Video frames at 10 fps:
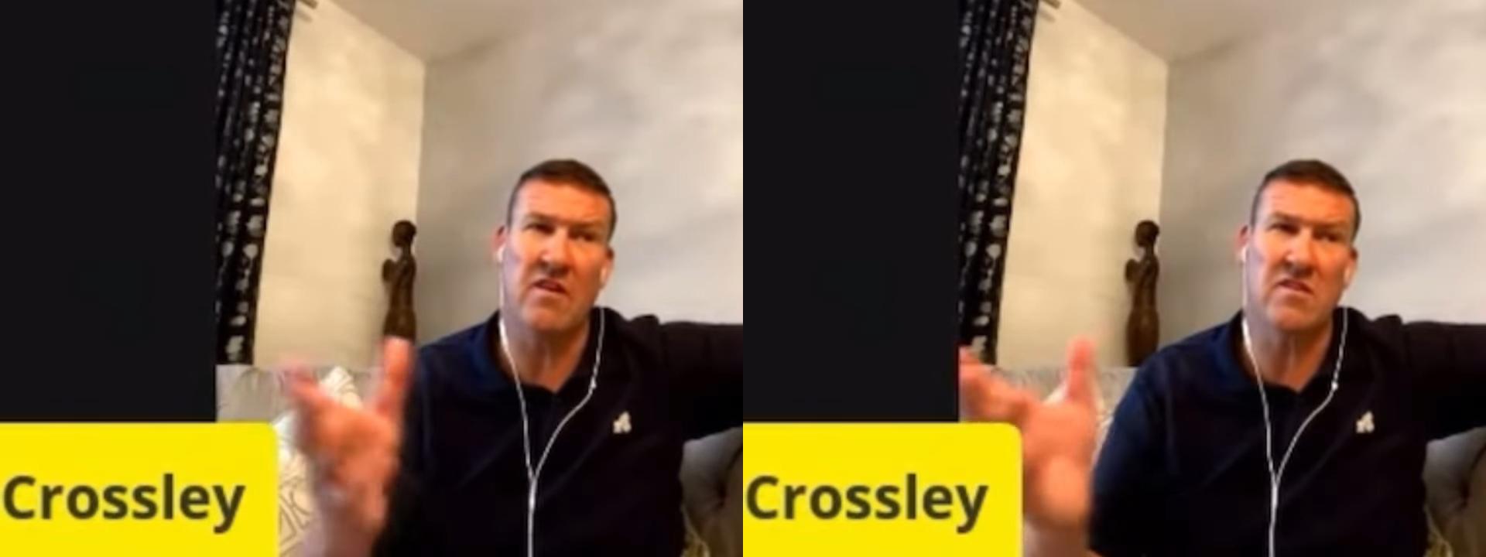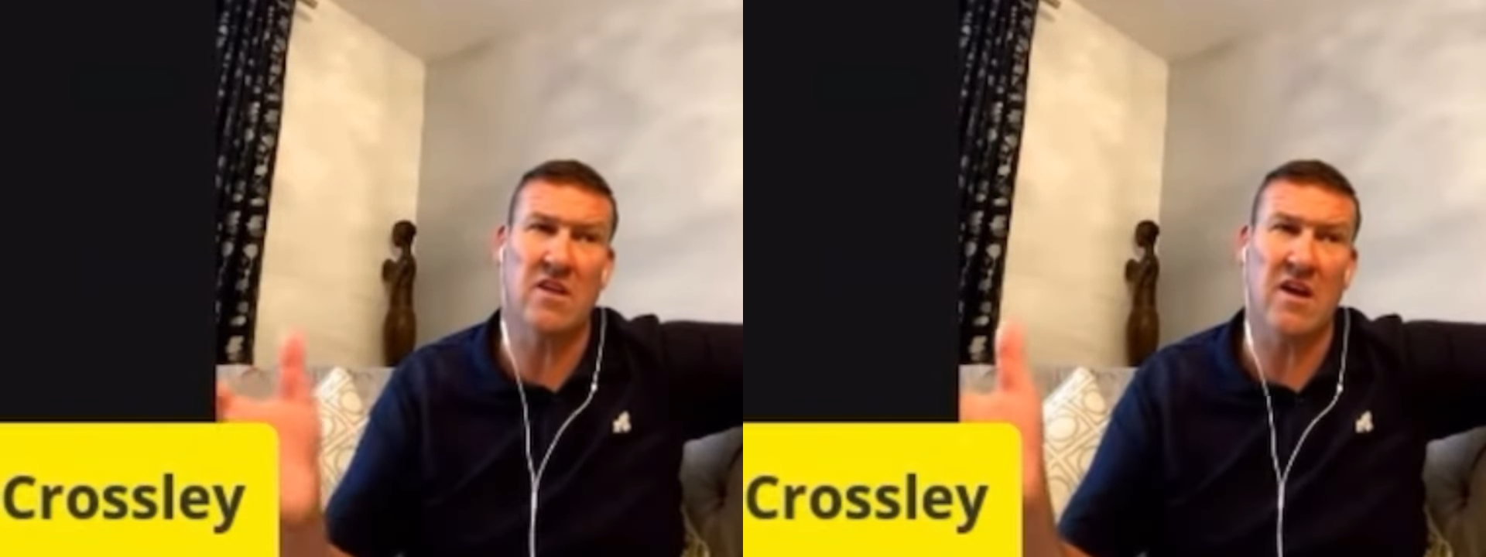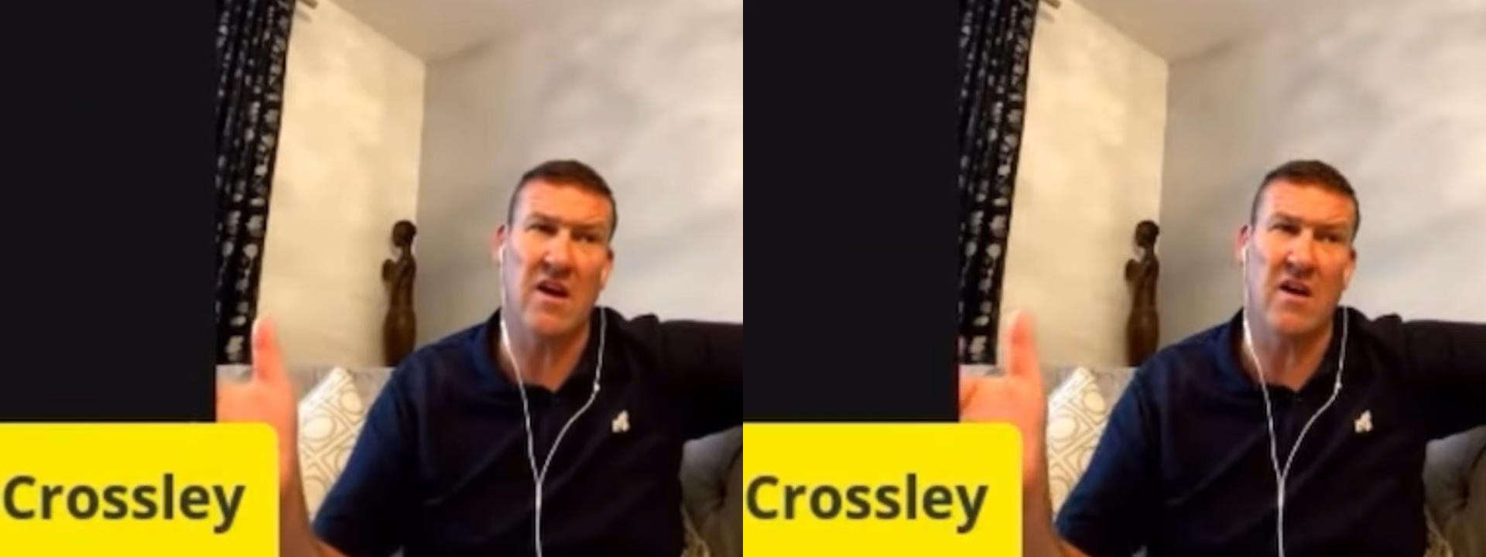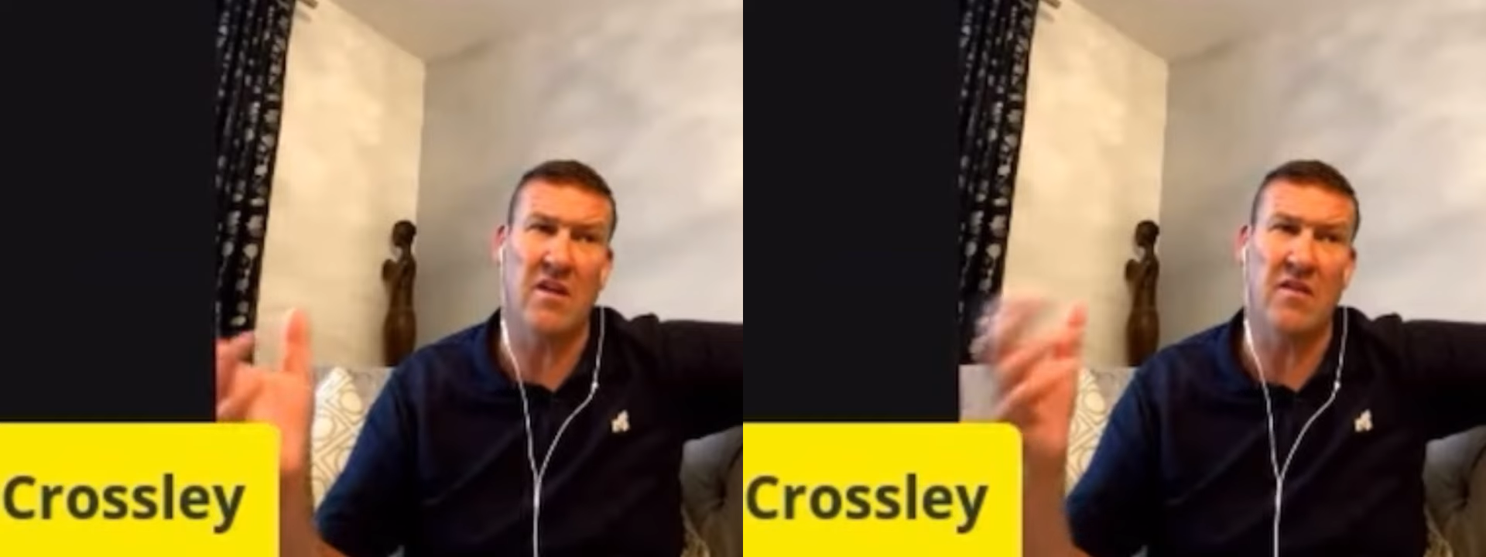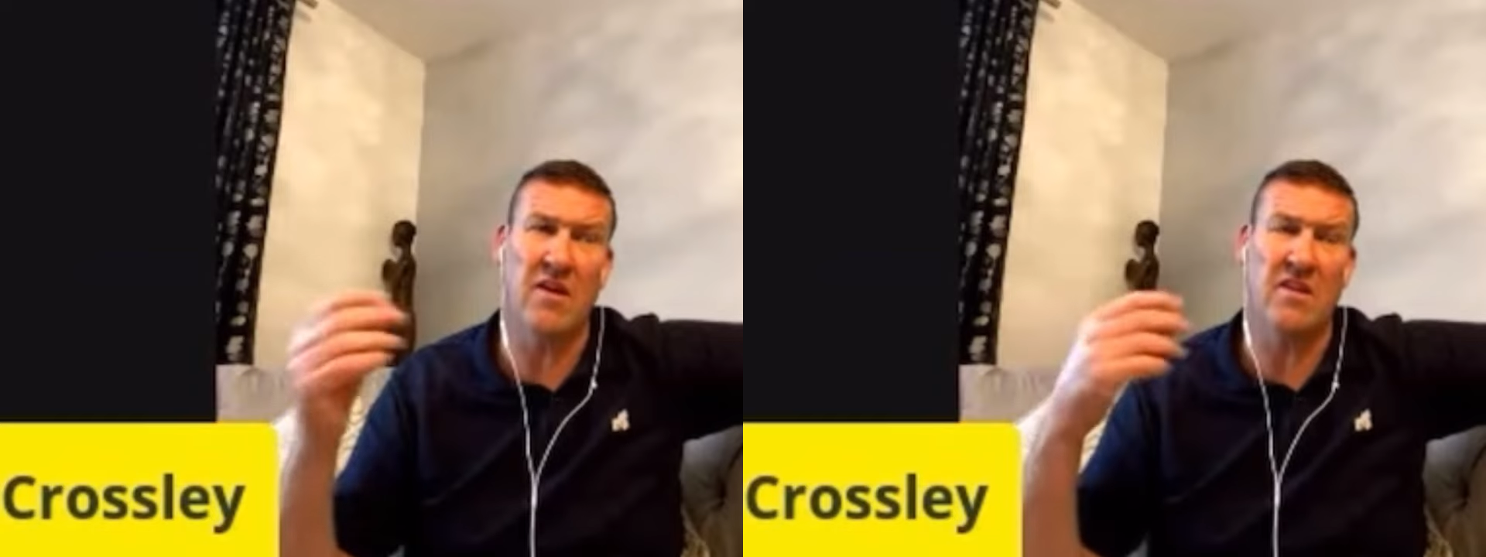Franz Carr,
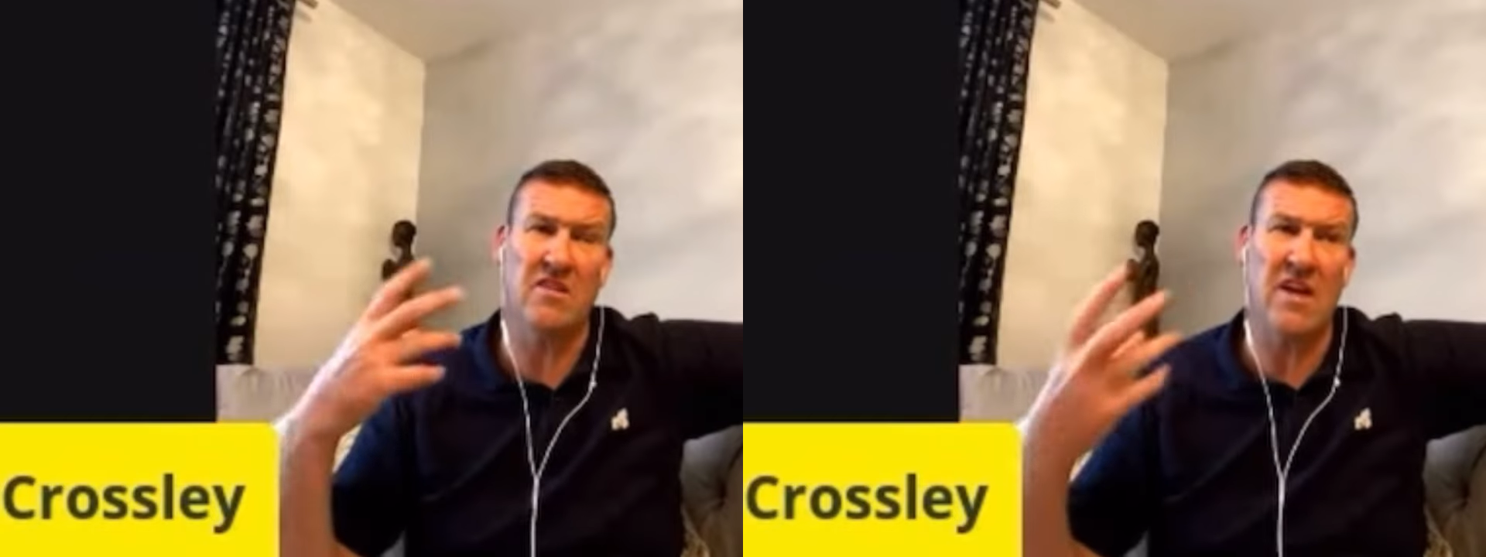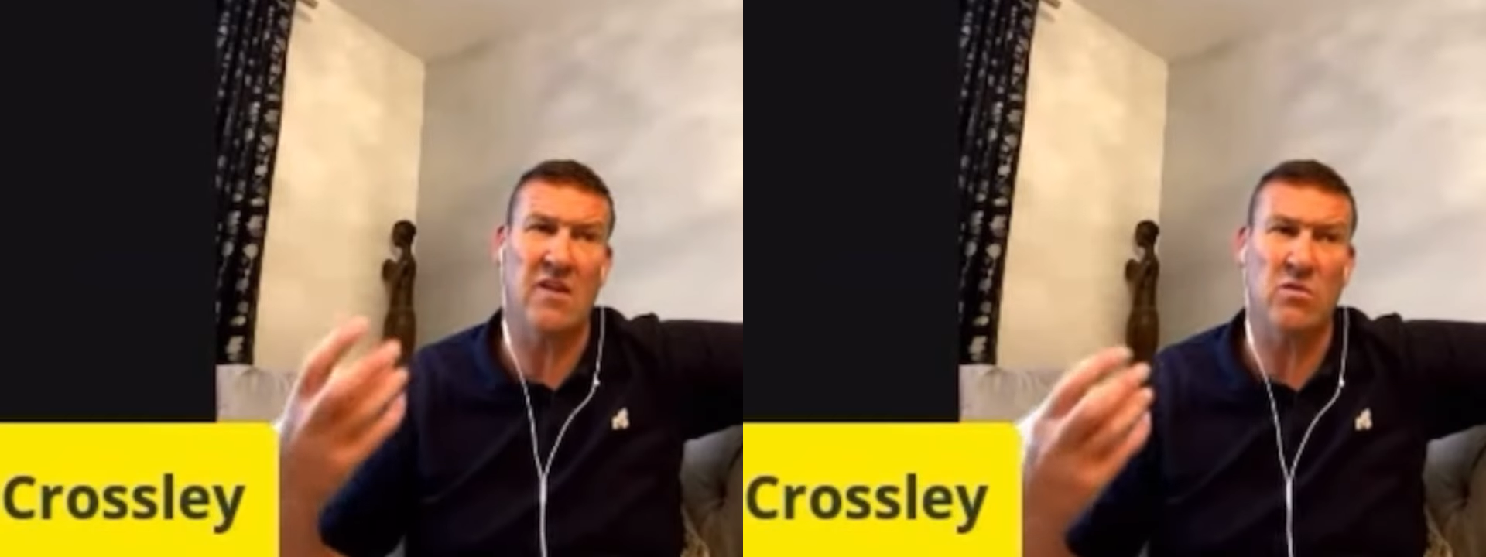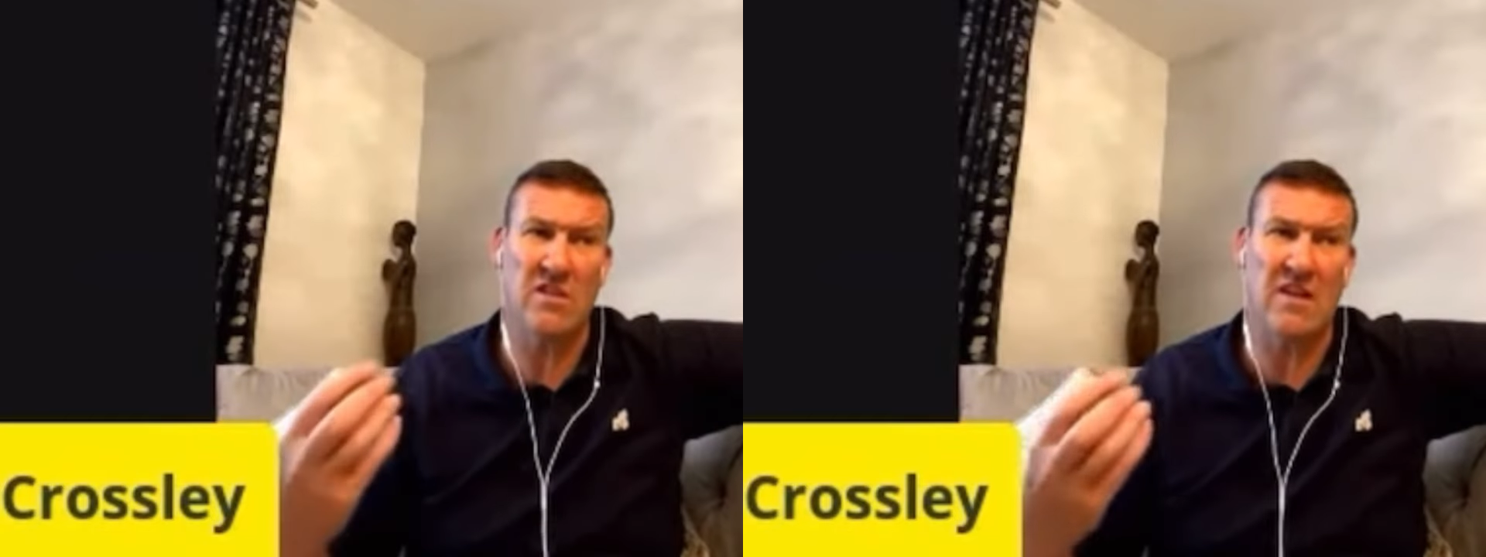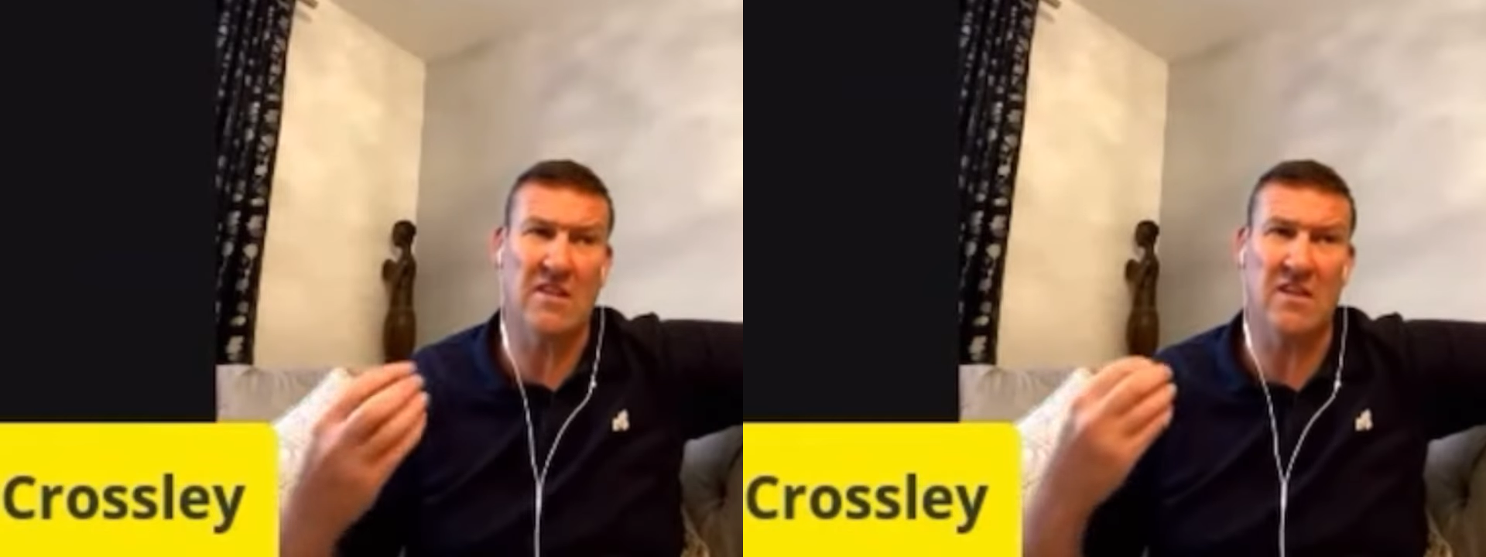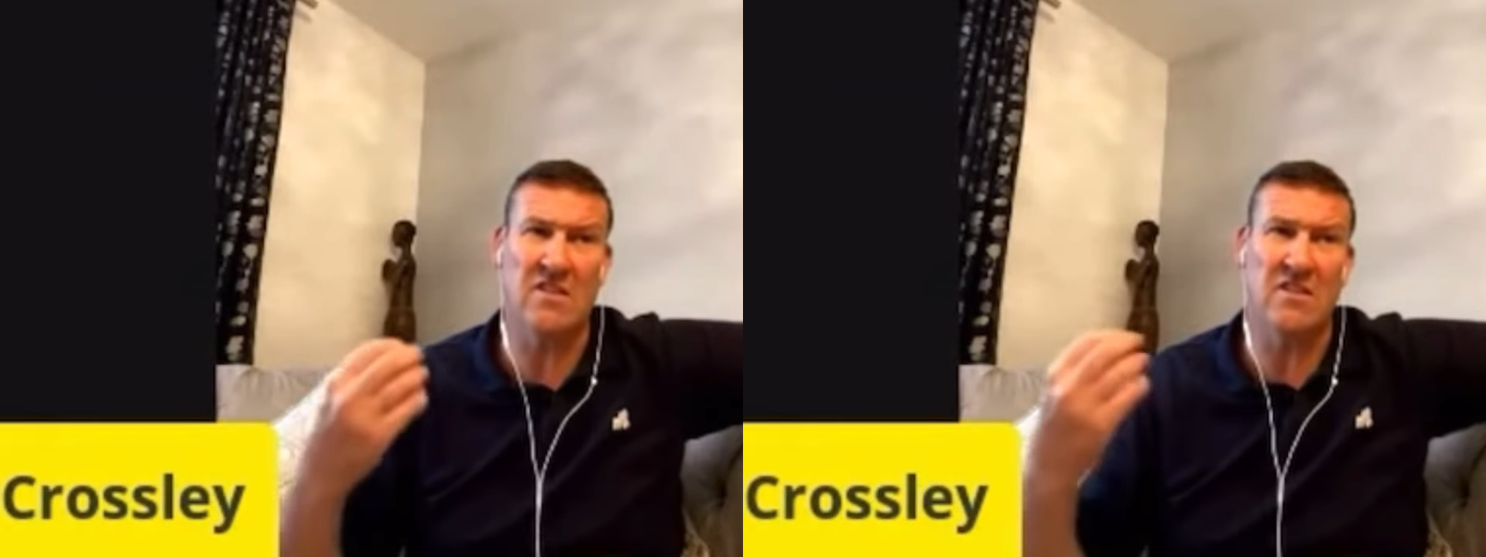I think his dad was
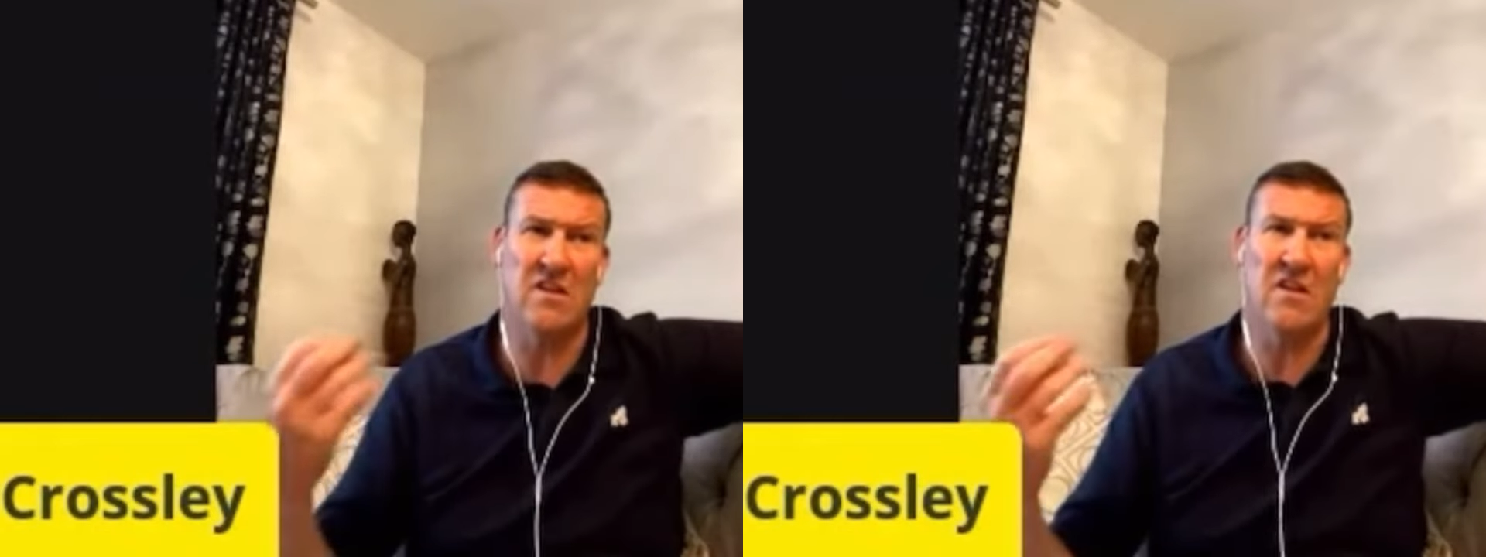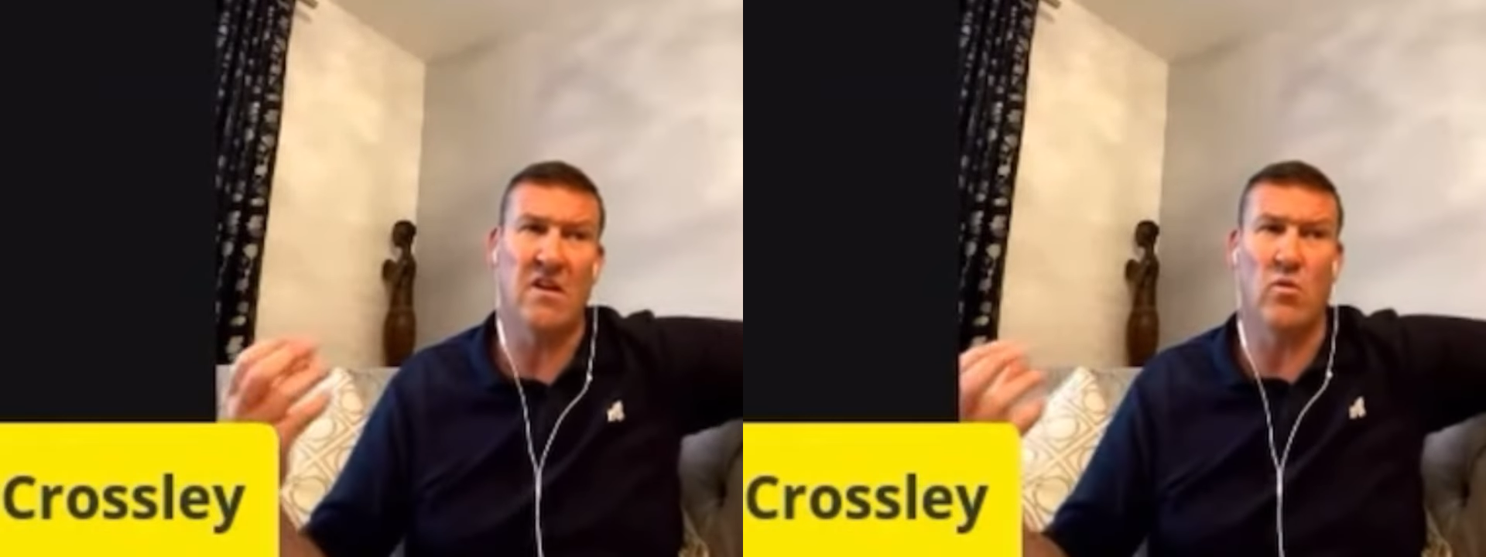acting as